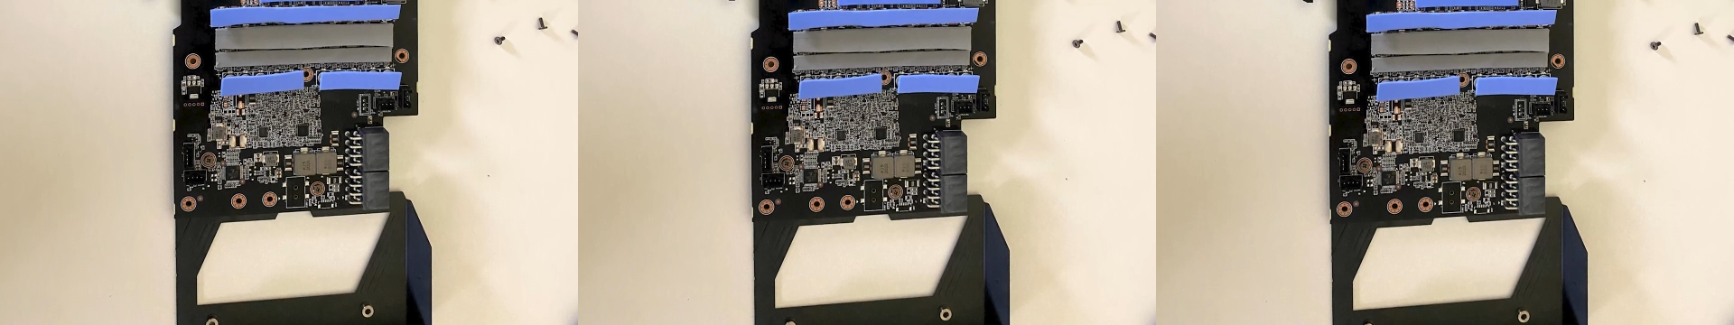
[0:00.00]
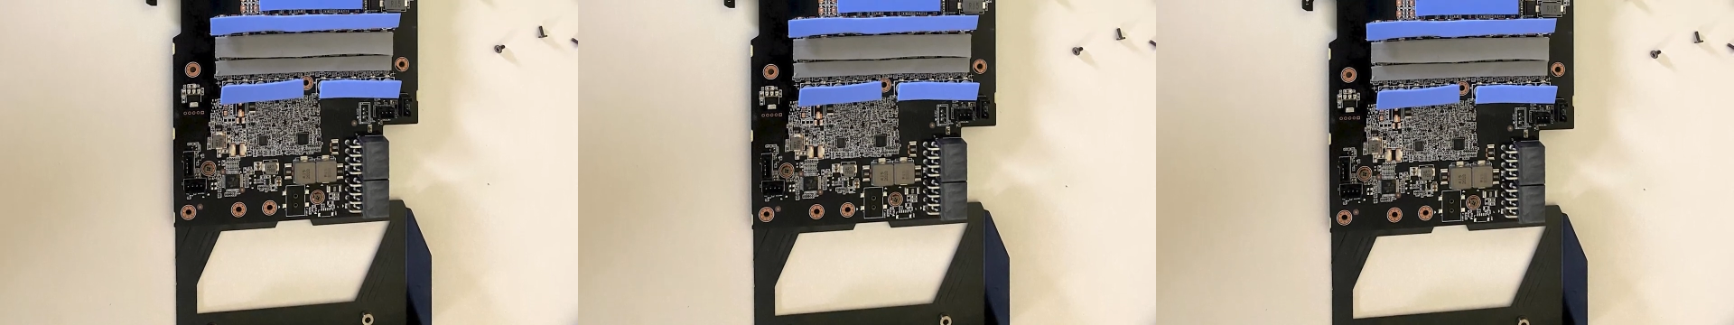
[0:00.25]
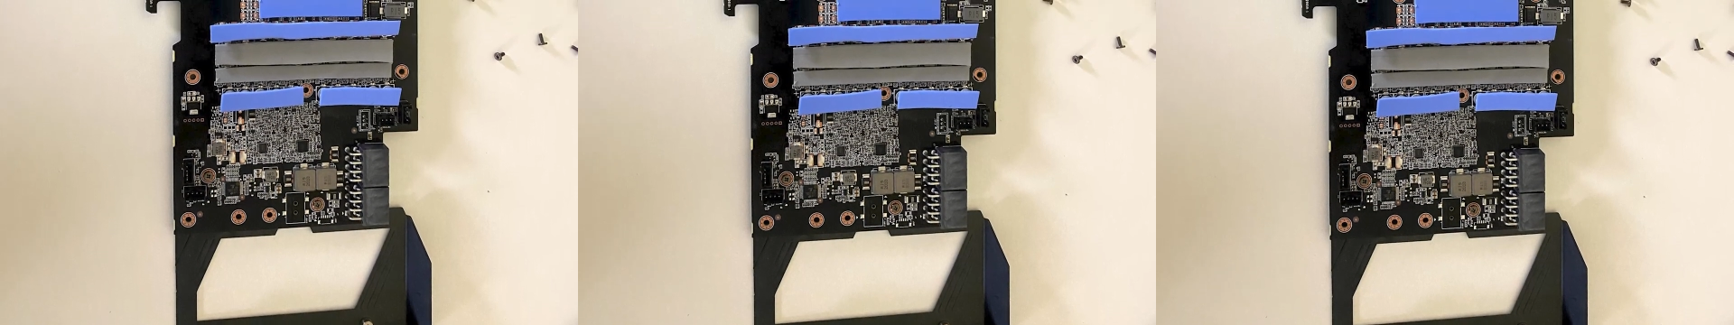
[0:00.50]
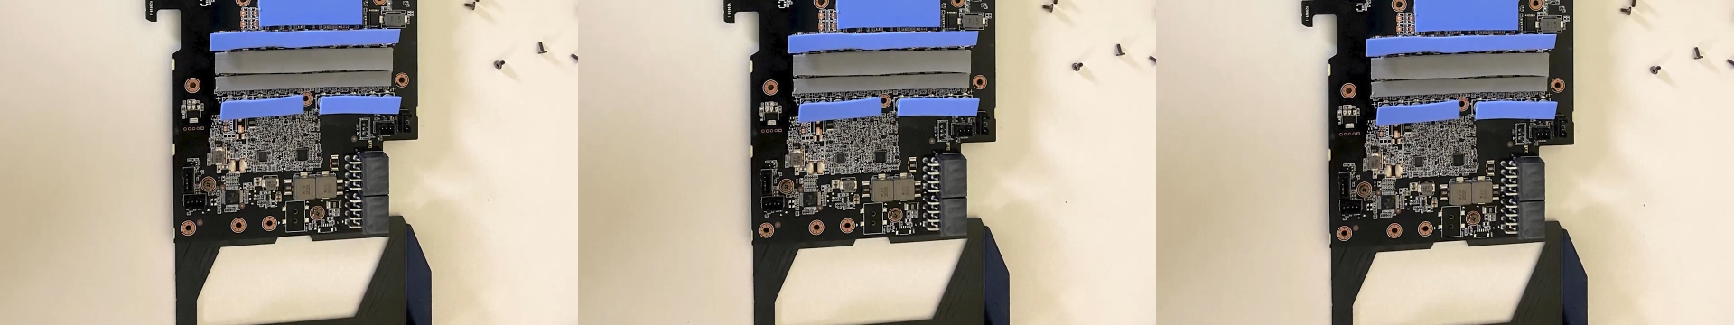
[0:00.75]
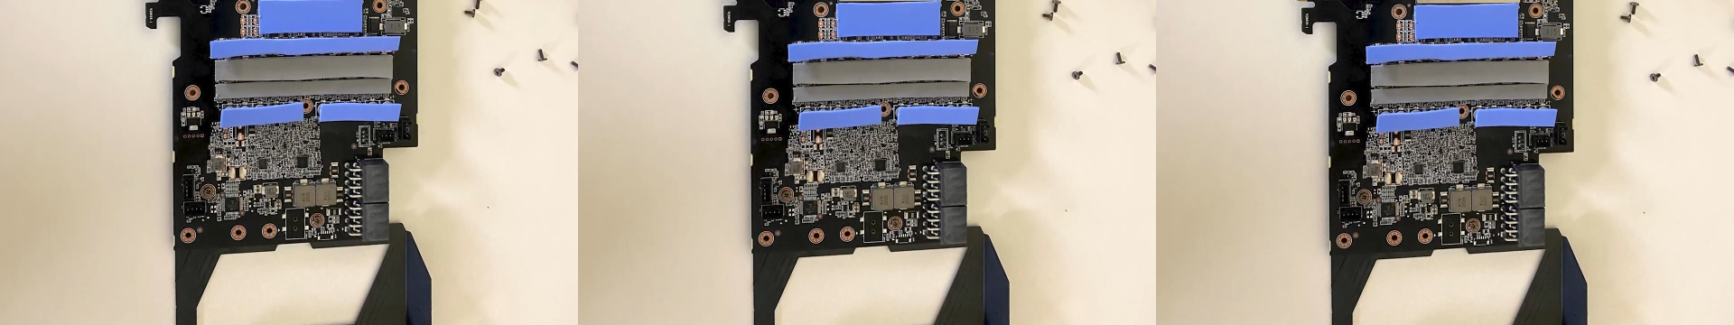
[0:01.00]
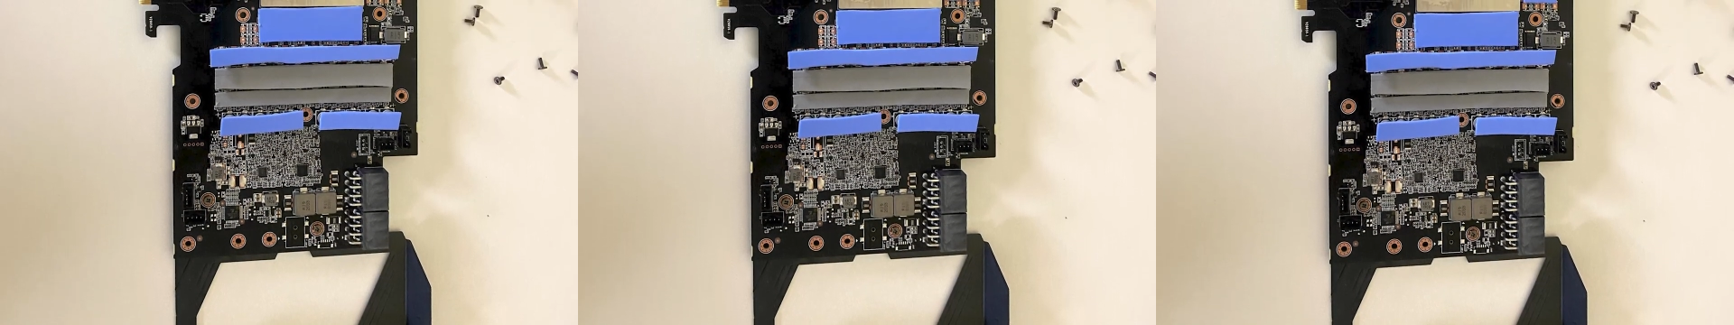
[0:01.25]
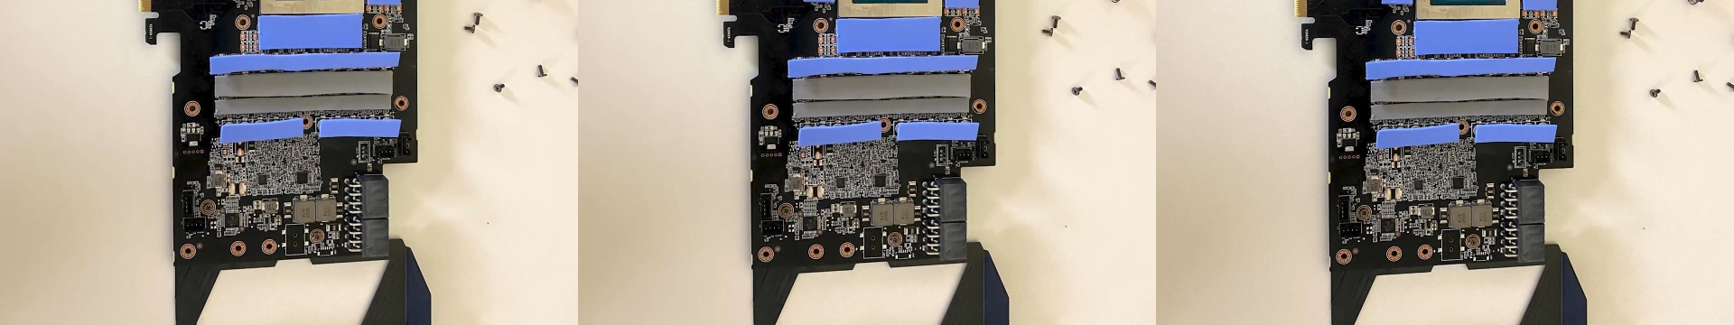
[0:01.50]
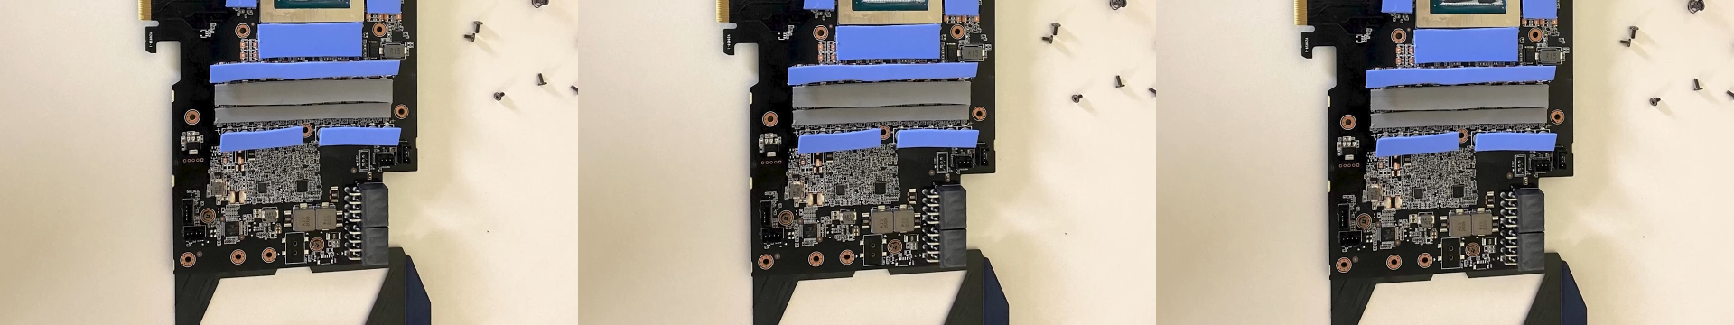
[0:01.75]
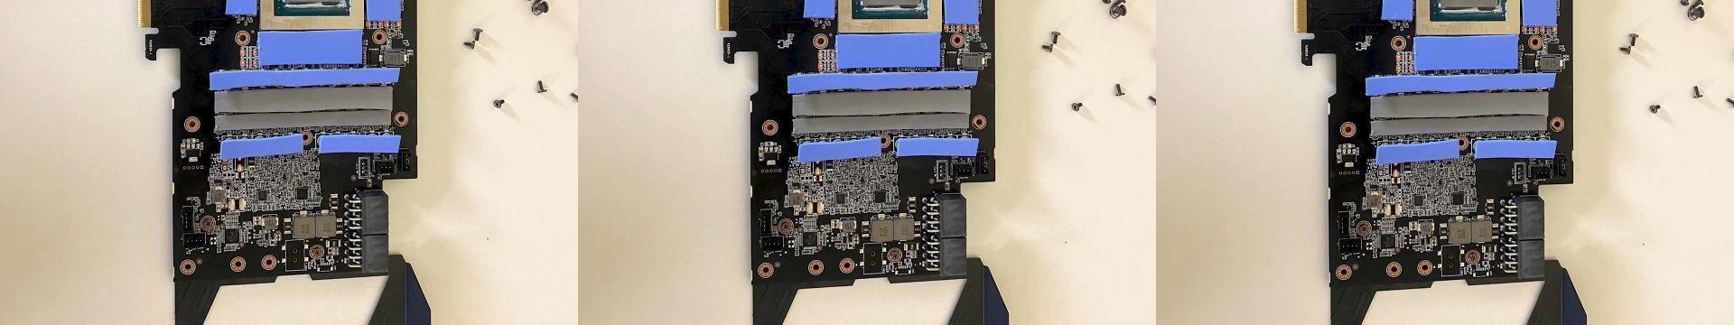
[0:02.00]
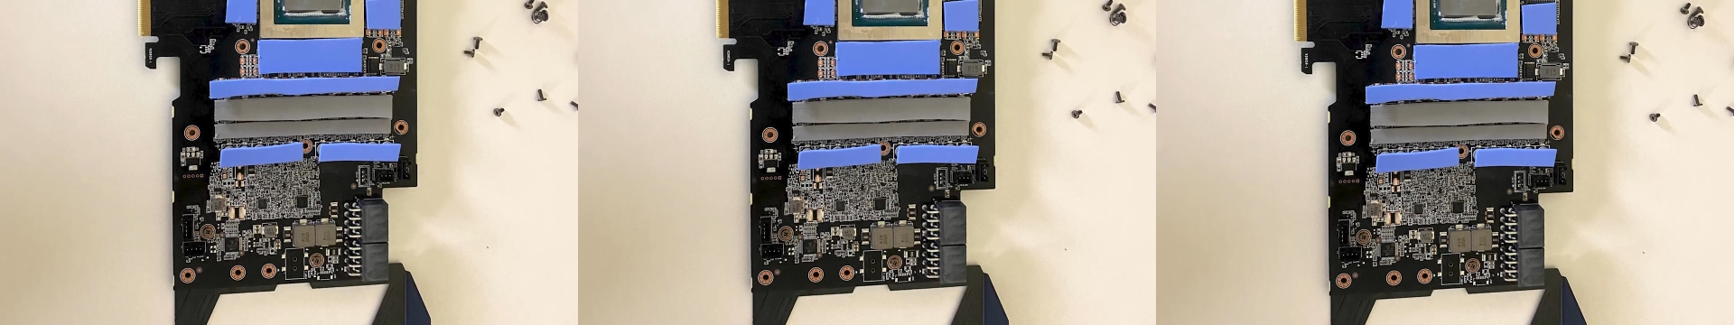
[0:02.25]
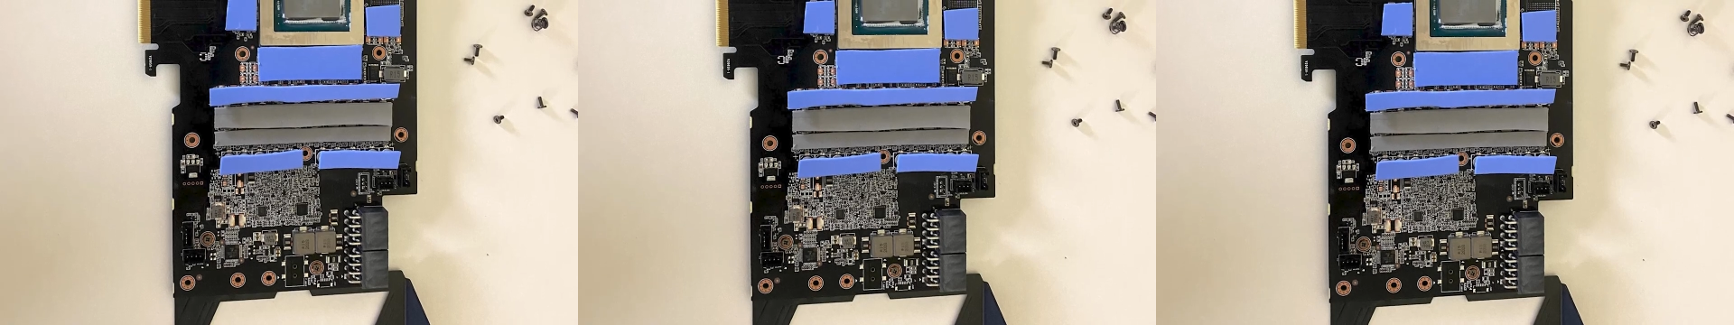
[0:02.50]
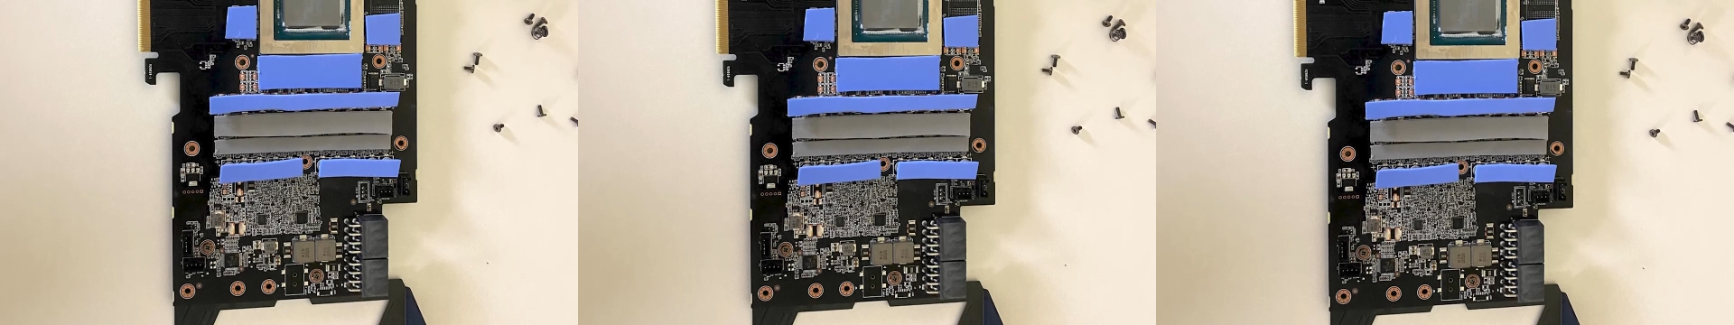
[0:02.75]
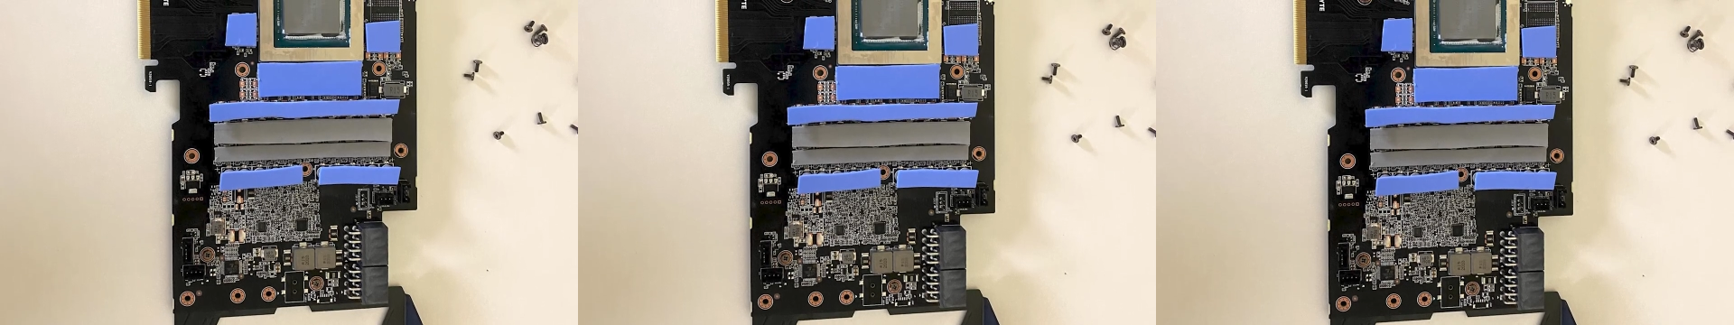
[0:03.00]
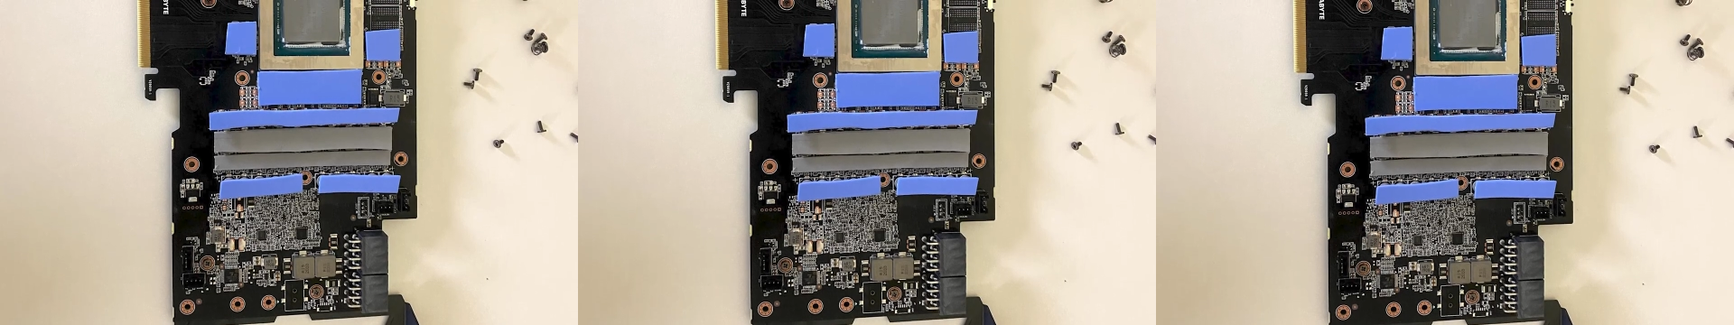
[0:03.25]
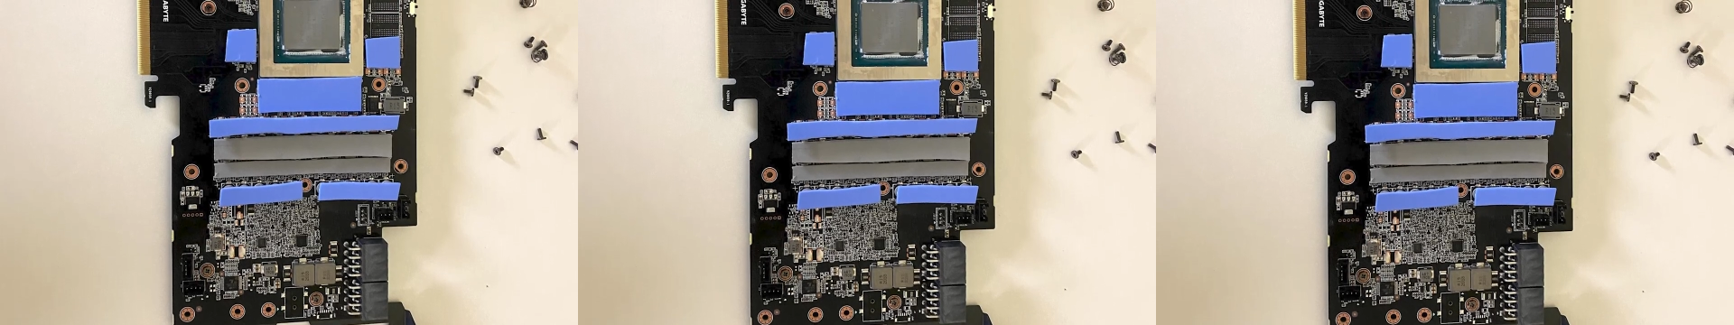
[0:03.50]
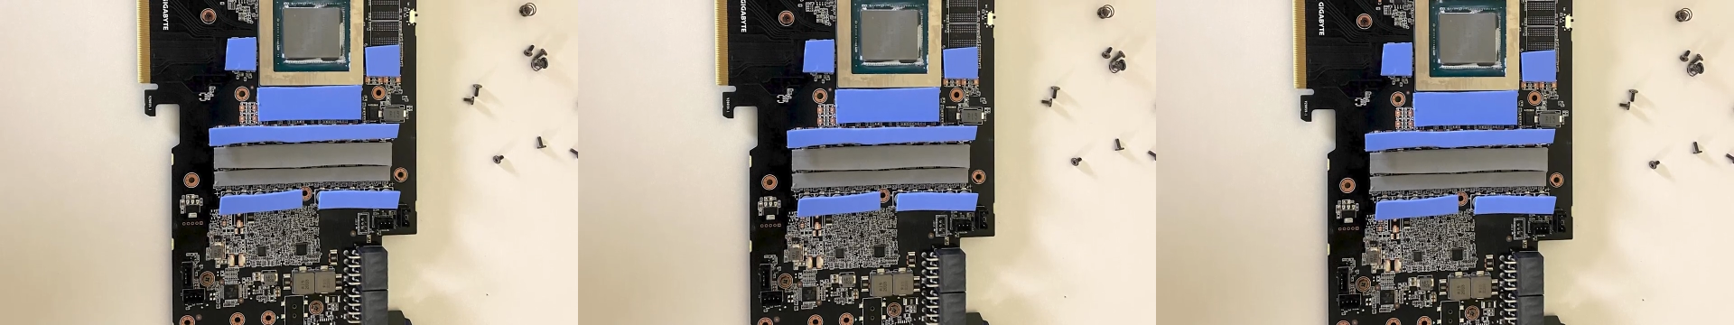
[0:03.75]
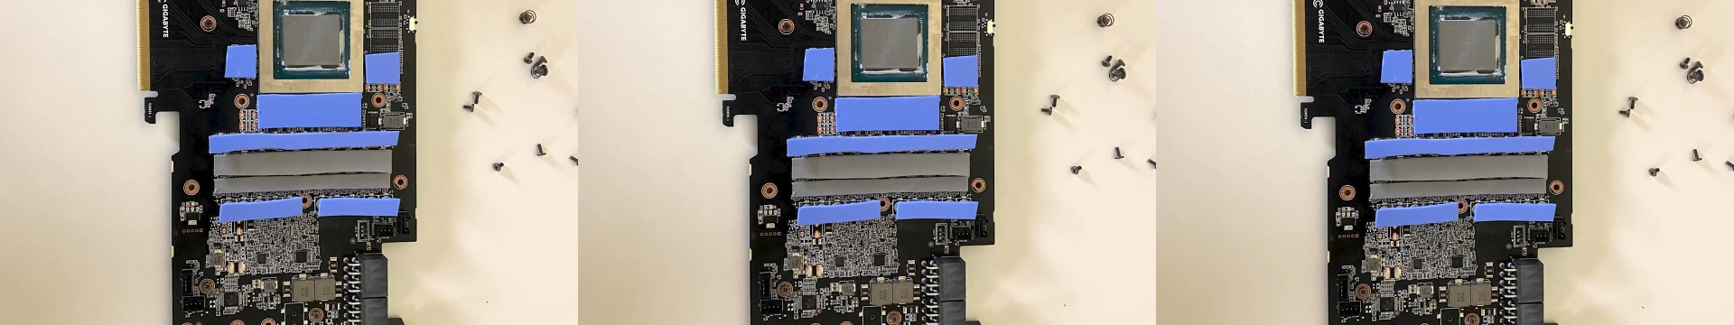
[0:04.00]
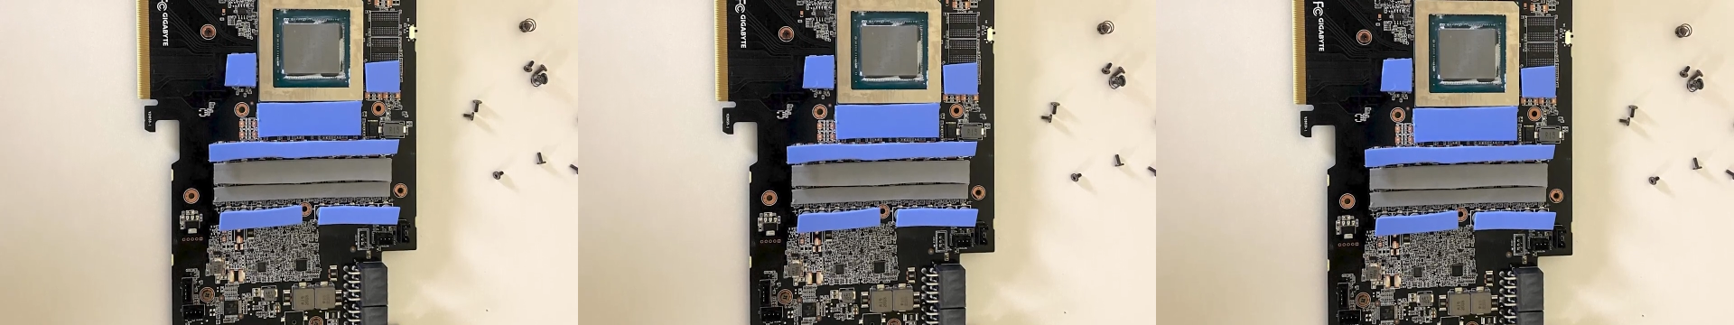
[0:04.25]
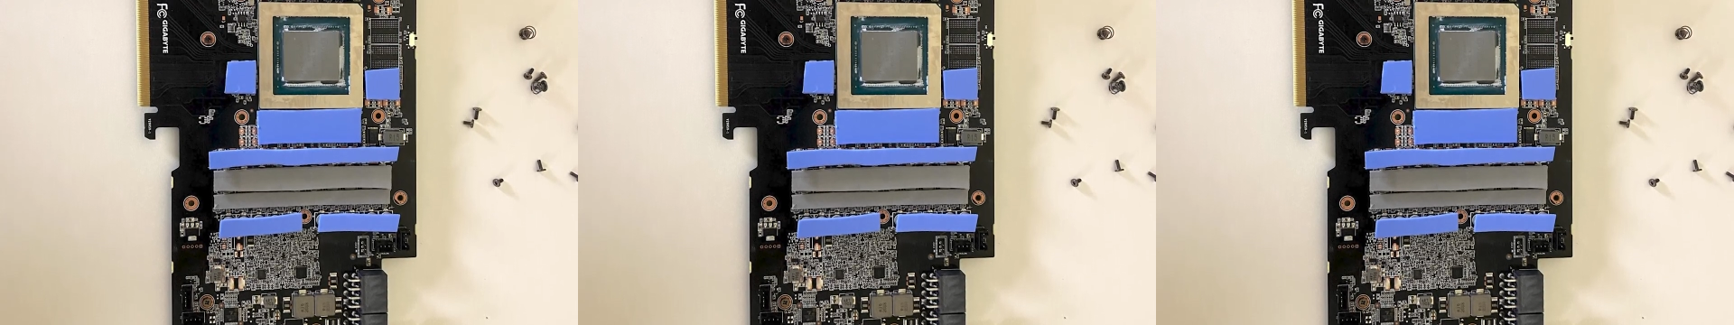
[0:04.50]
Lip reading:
(no speaker visible)